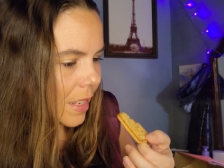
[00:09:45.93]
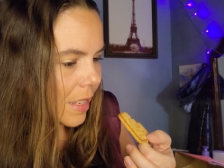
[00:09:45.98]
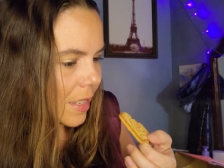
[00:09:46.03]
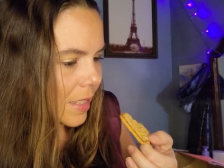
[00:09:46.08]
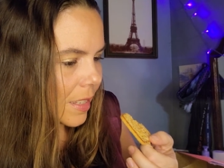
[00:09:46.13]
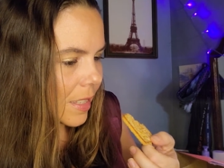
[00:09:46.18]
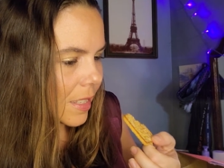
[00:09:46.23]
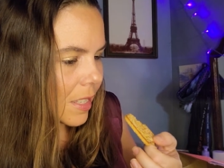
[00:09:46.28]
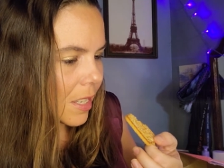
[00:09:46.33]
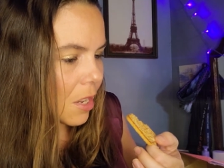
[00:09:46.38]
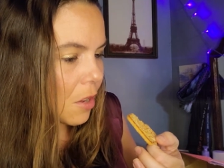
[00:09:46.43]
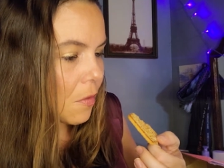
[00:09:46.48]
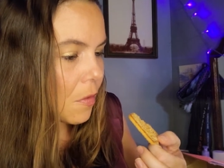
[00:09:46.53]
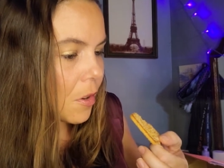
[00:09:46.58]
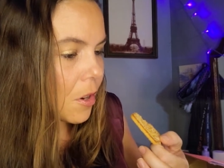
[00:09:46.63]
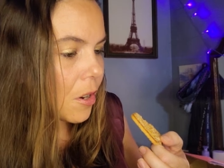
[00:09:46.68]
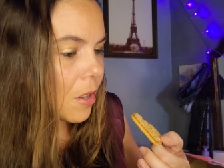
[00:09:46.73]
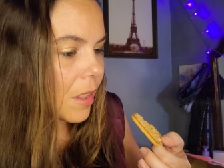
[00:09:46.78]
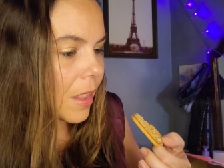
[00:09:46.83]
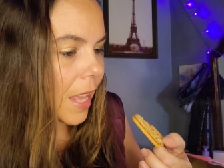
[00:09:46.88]

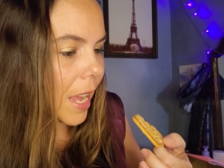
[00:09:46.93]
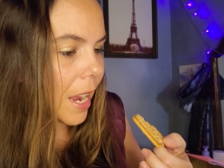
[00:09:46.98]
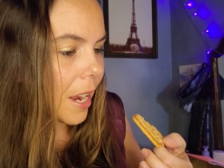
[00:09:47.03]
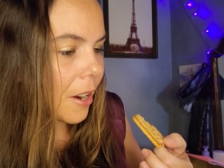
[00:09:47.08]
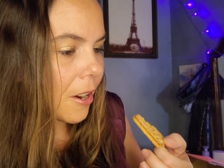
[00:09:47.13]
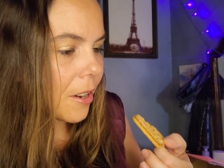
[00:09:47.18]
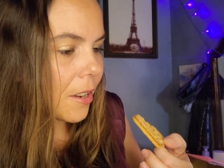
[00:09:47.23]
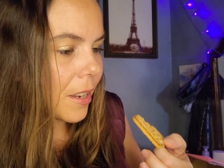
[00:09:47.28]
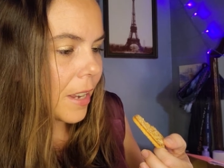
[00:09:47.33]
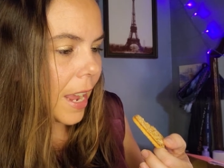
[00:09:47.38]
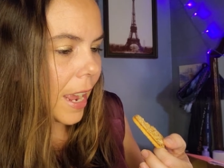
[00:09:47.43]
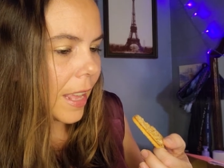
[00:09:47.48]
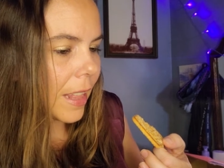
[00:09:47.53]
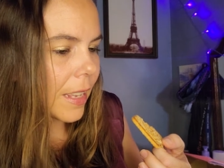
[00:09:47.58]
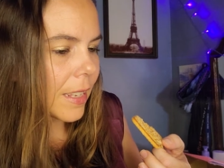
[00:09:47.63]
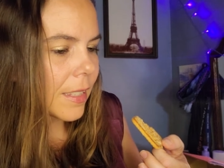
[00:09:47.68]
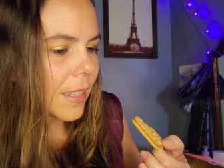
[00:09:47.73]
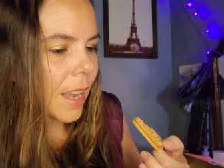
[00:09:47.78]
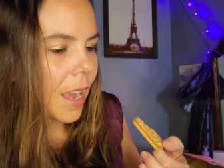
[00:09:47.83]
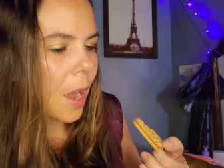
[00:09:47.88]
silver layered
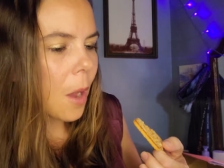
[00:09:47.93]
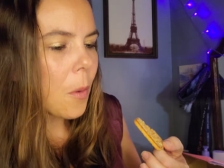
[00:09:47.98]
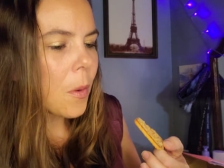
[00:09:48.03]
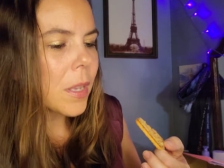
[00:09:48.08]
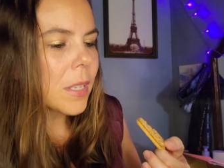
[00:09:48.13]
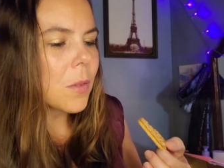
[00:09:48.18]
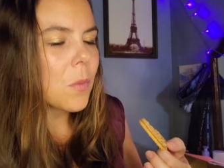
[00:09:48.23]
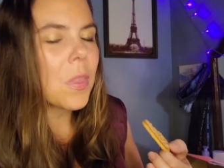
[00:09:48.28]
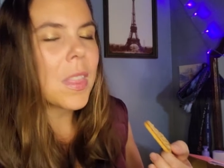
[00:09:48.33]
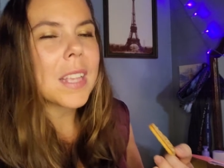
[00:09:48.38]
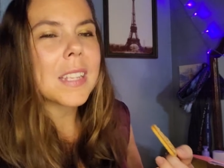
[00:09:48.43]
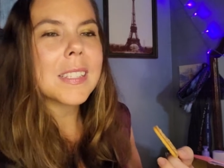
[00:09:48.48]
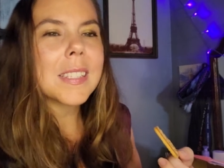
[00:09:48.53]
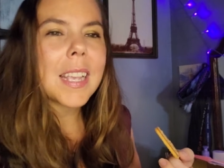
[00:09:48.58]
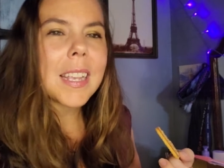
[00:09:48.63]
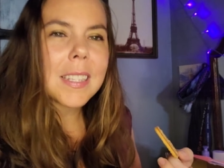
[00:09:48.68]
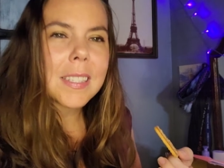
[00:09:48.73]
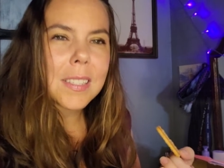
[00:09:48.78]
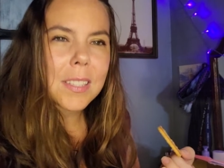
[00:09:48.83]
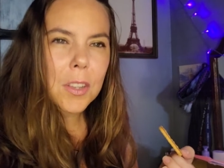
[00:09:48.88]
necklace. They
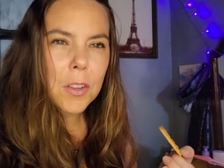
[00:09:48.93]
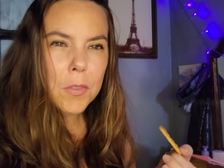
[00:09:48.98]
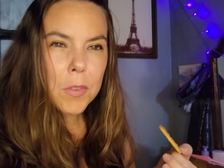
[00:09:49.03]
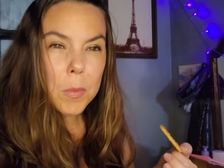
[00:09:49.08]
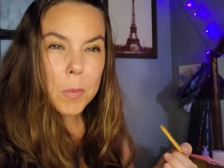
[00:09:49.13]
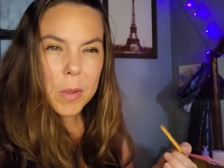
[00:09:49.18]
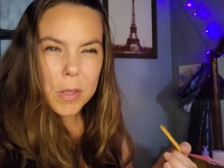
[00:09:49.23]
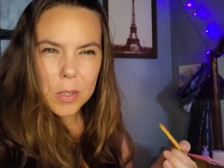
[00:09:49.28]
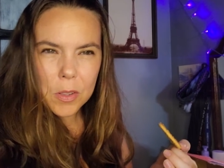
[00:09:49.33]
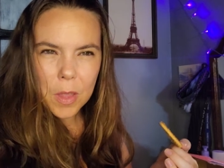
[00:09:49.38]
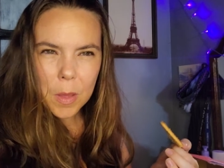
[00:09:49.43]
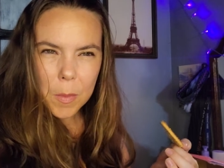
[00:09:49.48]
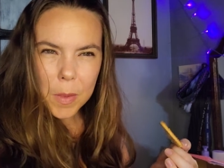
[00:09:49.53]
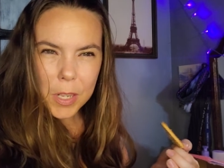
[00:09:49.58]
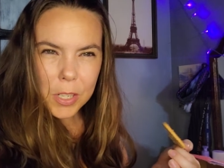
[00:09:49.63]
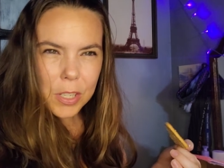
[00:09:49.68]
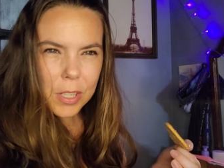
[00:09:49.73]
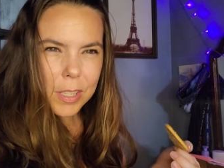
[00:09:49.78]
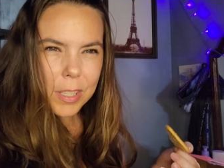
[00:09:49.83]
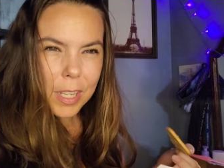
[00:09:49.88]
say silver, but do they
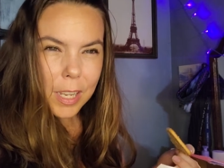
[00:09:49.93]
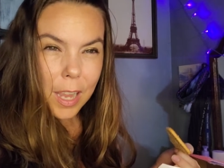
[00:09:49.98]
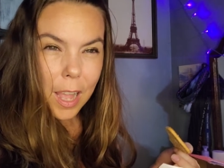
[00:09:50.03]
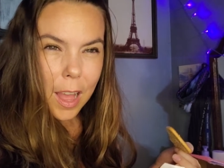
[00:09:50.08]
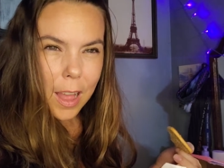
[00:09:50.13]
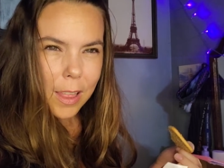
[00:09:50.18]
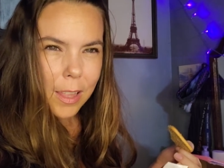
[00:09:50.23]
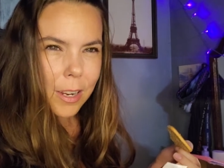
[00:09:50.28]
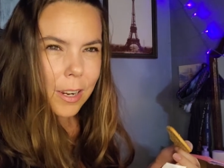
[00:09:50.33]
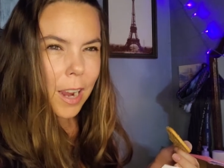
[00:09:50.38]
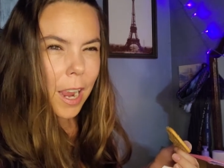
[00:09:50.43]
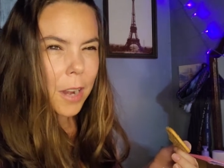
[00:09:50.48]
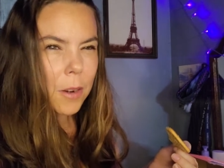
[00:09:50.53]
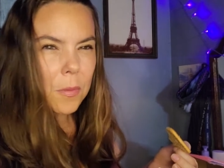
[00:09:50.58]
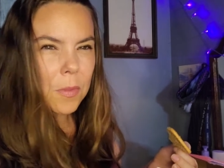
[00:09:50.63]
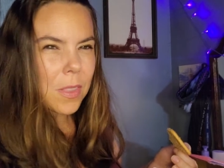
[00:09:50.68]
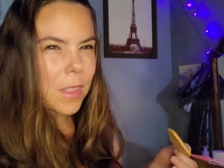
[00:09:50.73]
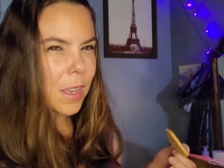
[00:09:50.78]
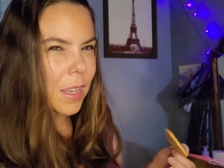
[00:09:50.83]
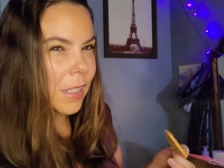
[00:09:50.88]
mean just the color? I
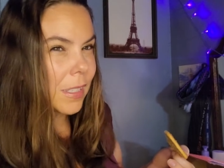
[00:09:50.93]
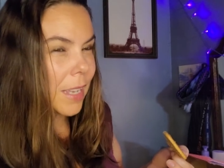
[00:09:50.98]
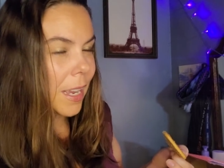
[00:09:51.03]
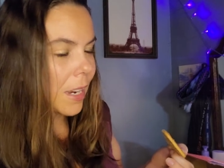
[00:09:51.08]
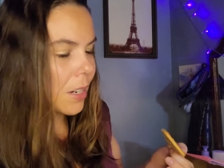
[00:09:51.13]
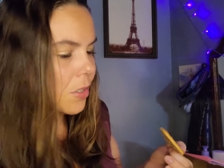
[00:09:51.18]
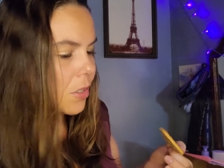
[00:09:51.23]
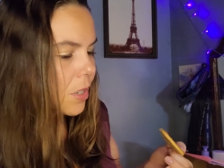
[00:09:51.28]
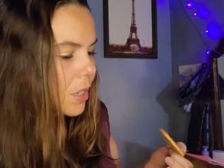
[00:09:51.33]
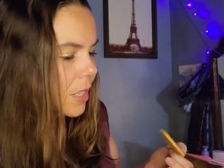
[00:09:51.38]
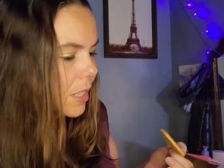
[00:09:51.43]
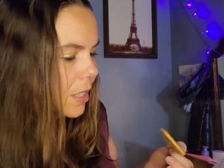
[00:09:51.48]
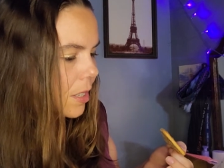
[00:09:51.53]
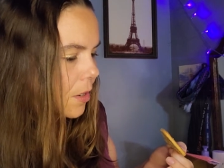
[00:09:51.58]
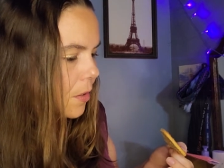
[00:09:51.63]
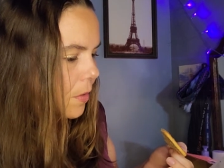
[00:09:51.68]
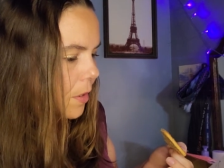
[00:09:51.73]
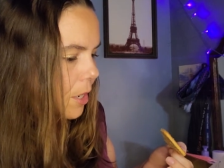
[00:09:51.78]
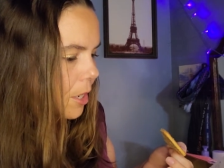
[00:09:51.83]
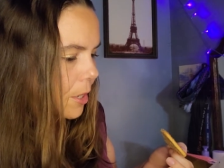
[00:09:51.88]
don't think it's actually
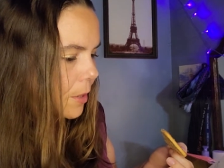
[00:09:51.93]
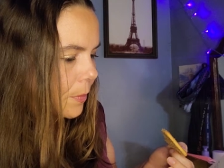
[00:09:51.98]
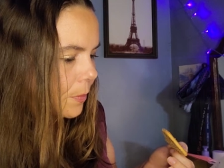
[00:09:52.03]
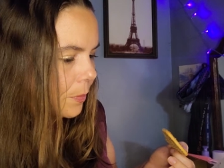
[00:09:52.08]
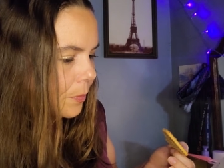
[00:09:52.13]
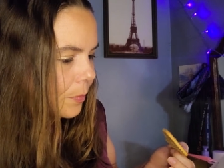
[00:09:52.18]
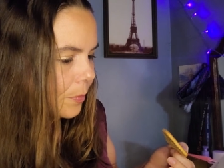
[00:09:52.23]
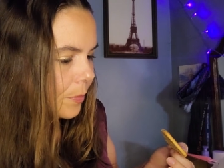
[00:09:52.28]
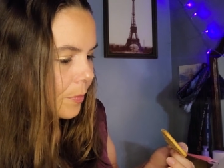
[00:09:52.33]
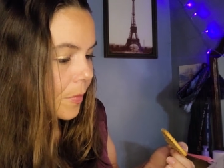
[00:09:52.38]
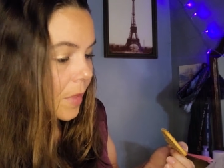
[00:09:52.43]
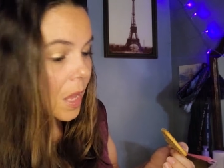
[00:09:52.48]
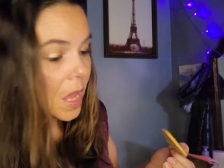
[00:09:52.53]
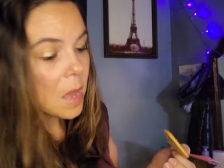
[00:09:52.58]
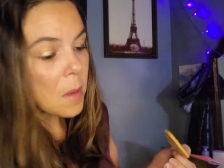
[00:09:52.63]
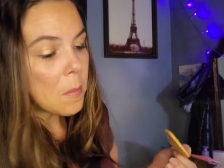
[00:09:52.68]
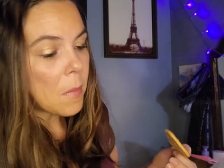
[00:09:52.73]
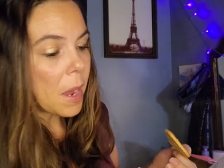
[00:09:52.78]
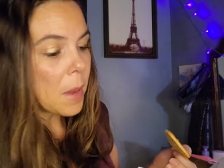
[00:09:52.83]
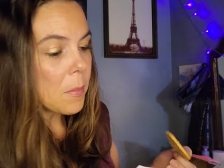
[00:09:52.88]
silver.
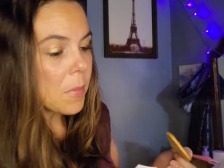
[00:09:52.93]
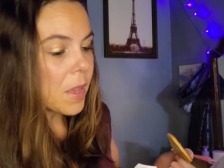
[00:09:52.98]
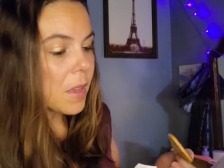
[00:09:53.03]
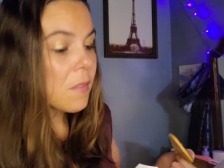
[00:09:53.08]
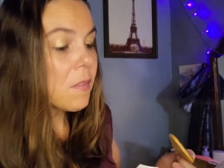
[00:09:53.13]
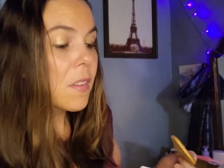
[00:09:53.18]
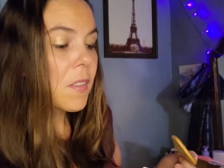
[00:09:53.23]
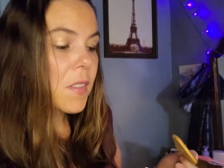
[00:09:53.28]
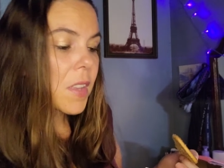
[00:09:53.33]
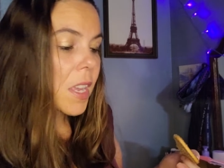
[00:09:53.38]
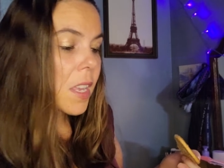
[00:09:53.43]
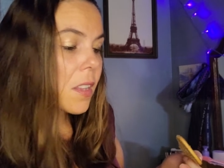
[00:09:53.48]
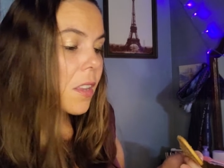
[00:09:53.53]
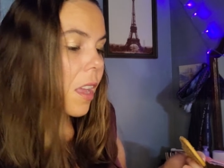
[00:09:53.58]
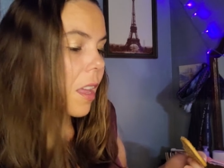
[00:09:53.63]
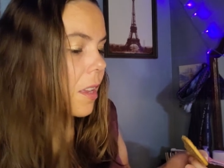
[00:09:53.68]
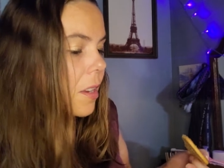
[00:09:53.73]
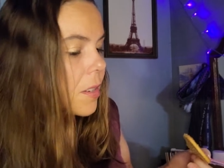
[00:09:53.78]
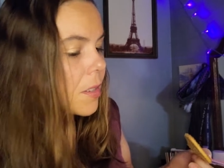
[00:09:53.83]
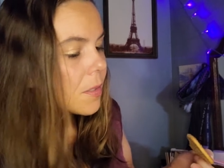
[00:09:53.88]
It might be.
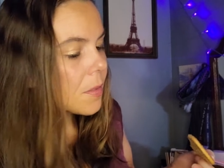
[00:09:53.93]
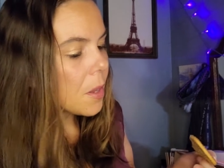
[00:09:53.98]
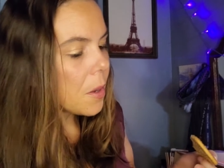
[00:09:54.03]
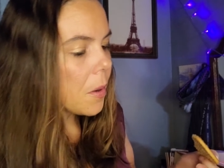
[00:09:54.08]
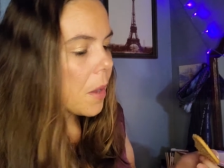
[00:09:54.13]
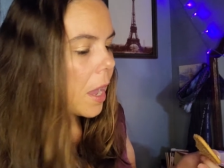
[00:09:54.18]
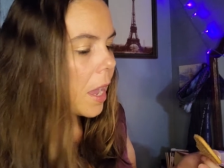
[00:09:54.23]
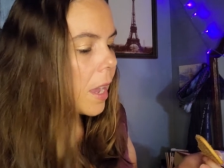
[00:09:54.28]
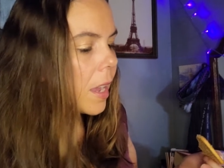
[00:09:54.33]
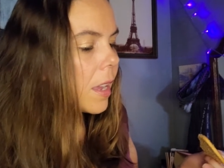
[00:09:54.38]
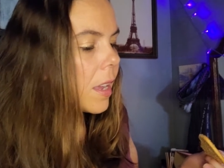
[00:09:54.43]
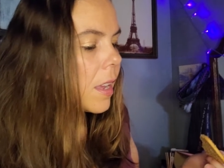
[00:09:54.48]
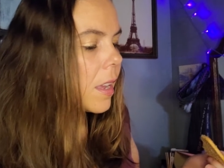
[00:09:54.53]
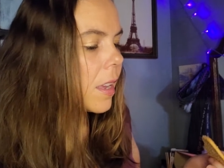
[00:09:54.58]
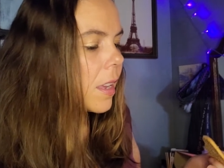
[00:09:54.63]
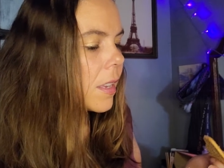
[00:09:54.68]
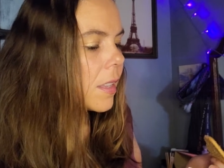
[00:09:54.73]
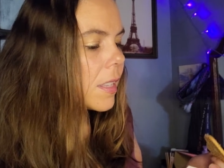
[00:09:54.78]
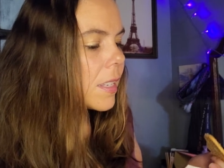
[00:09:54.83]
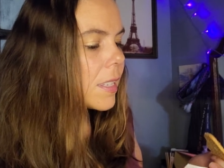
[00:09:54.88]
$58. Okay.
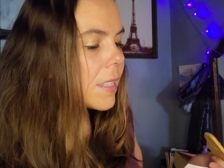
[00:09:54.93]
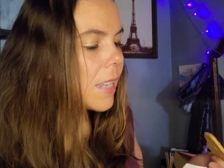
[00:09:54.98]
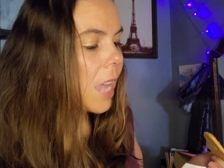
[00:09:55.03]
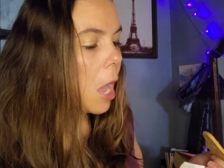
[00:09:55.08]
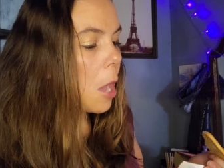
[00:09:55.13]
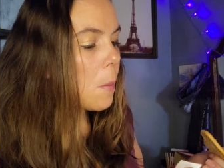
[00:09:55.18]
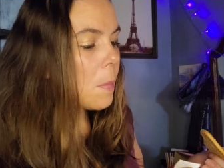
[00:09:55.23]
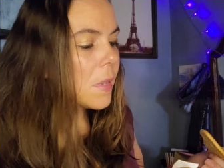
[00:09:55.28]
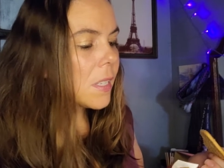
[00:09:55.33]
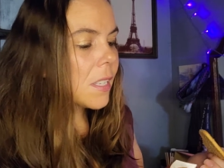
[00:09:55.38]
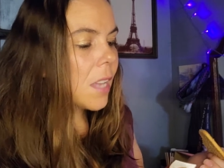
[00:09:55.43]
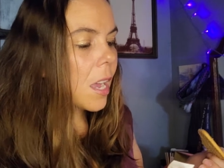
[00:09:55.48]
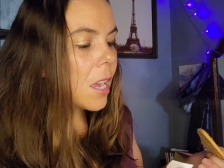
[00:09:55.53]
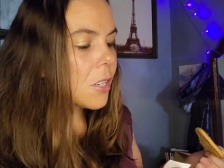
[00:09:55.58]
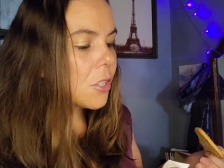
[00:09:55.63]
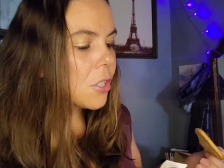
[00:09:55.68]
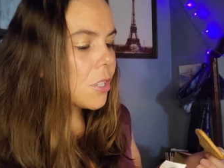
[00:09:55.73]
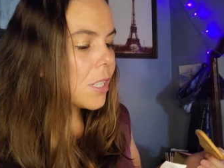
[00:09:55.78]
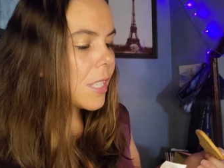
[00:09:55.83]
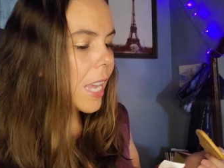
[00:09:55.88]
The scalp
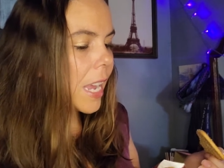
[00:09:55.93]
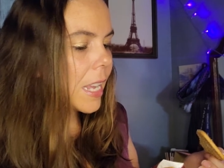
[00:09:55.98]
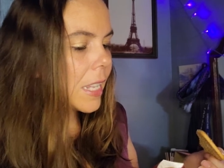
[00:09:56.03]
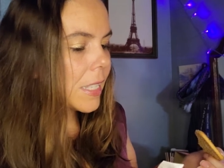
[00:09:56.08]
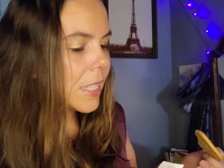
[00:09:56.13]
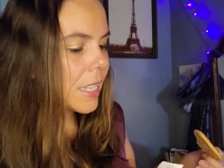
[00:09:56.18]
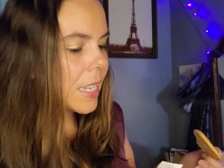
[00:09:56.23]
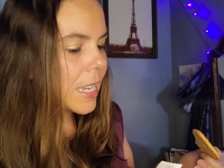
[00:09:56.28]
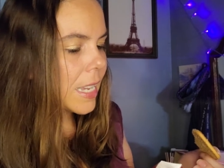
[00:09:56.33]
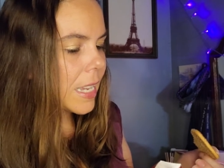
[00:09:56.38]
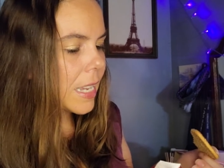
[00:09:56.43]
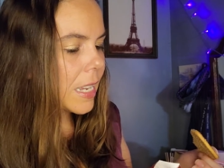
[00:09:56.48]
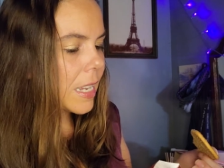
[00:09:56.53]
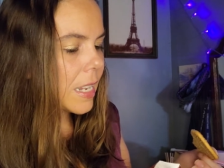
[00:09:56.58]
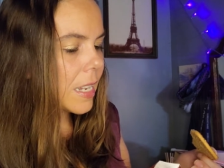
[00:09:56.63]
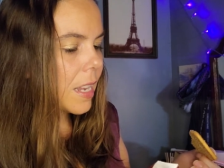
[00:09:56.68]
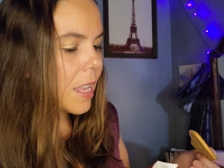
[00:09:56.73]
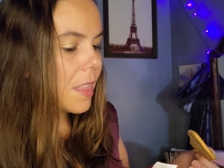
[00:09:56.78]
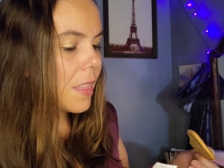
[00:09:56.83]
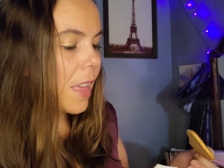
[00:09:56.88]
massager is
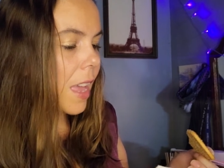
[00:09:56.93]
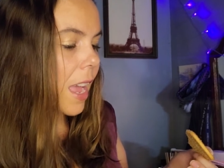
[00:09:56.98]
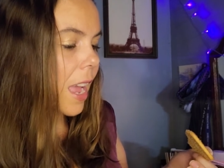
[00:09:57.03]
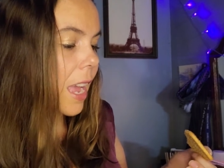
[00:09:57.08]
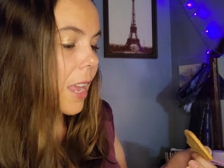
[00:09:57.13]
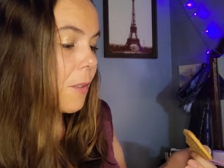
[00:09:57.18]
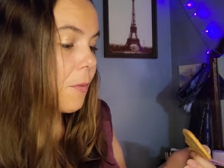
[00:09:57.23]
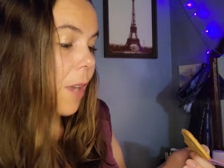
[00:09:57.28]
$18. The head